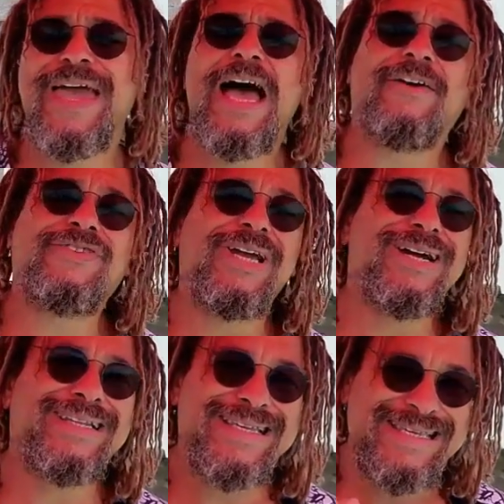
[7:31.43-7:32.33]
I've
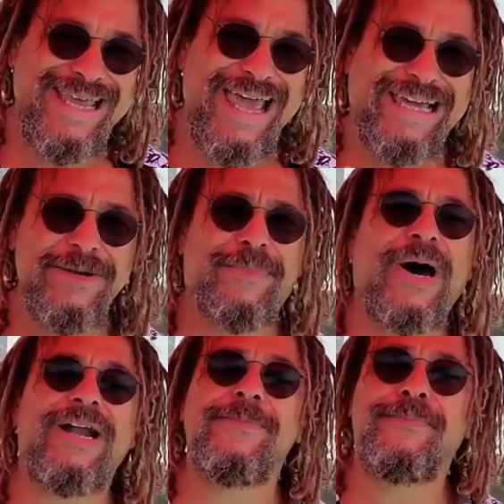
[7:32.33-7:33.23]
started the second
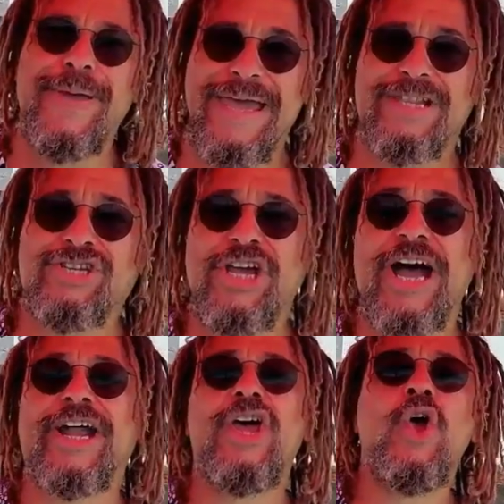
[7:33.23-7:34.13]
part in Perthshire,